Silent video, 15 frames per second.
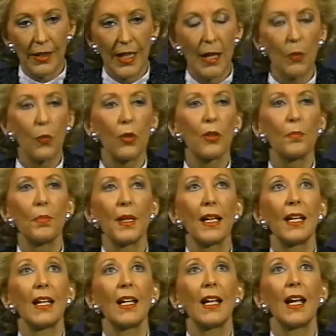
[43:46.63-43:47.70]
It will
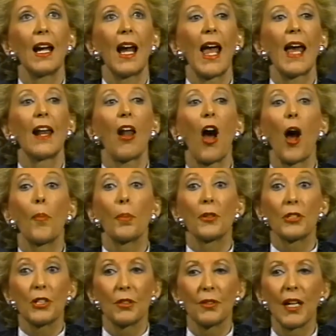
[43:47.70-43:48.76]
be an
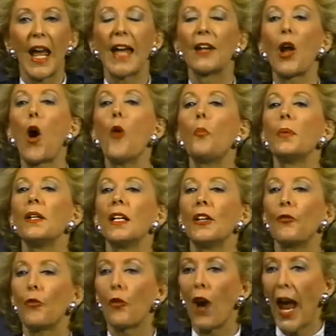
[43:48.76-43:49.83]
opportunity, an
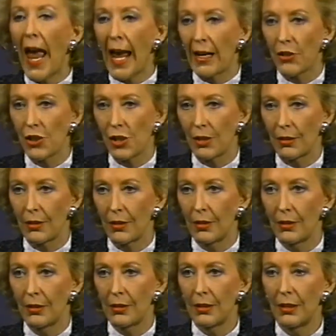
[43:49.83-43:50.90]
opening for action.
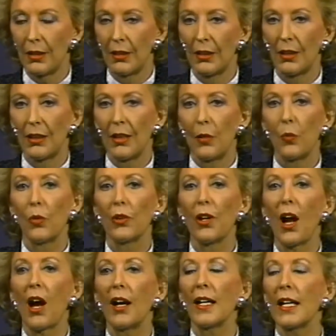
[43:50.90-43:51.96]
We're
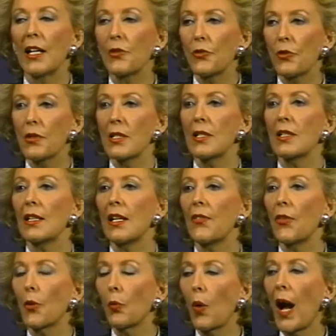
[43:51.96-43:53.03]
not interested in
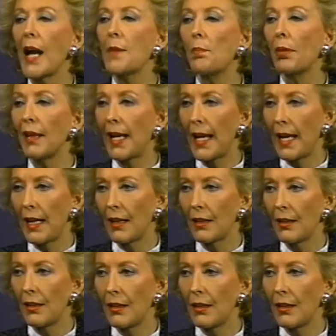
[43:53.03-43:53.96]
the right plan.